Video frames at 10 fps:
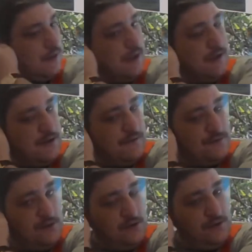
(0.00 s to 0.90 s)
And you have
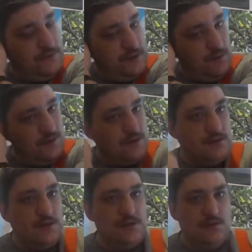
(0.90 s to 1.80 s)
to look and think, well,
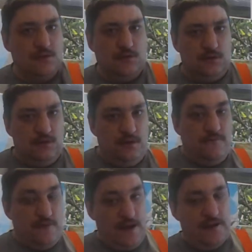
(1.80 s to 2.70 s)

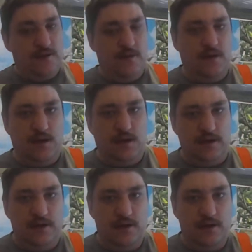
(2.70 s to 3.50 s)
if they're doing it